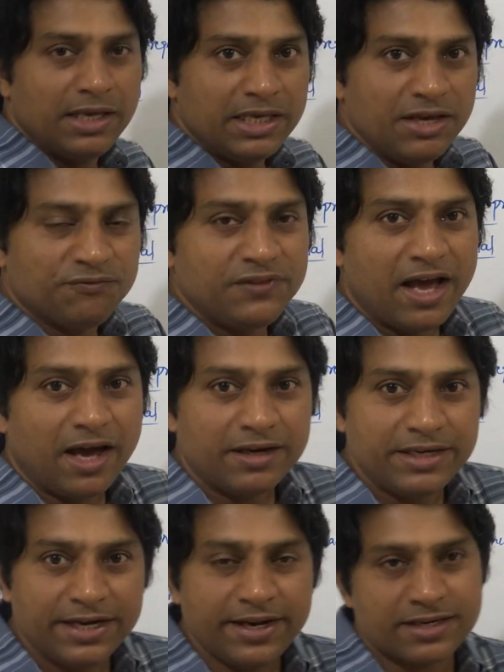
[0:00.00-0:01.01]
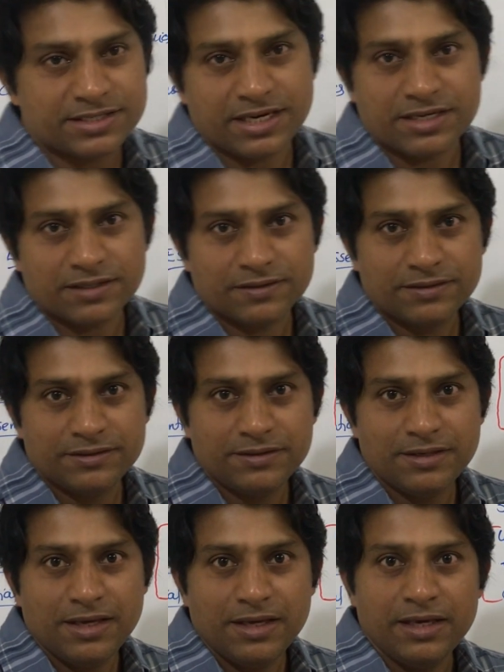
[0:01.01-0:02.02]
if they are detected
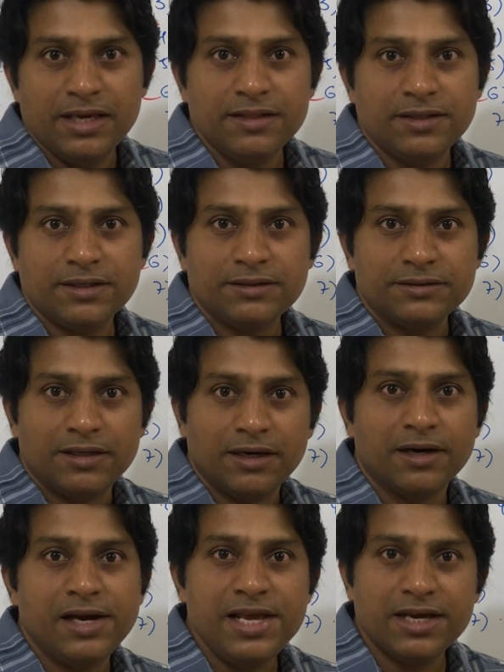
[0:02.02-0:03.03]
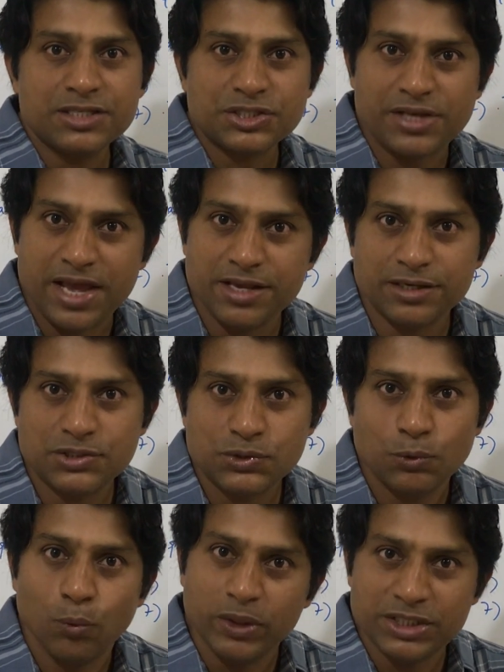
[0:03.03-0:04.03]
in the earlier
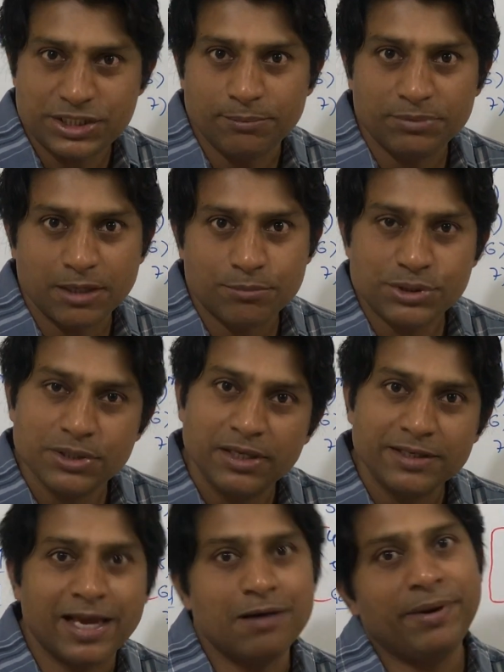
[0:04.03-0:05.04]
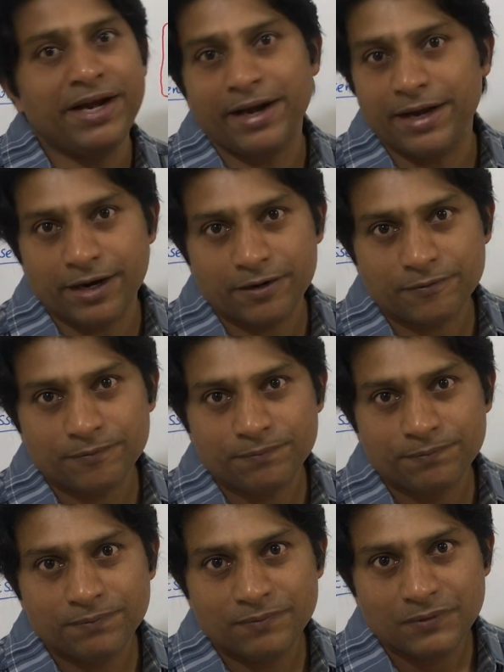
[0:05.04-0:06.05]
stages with symptoms, can be treated.
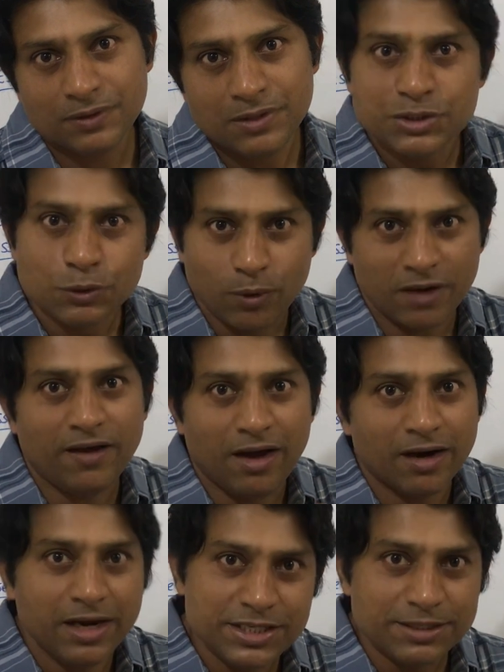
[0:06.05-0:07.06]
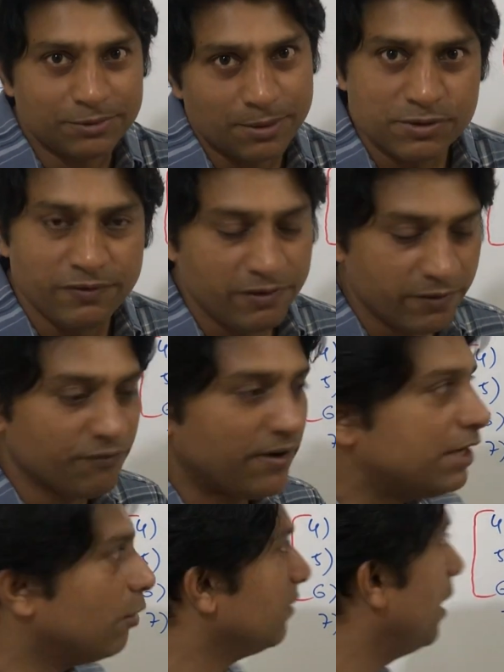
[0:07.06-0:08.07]
So what are the early symptoms? We even
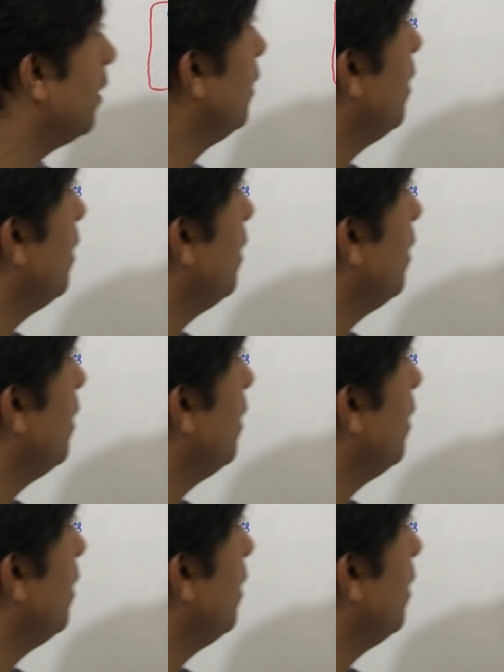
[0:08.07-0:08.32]
find out that.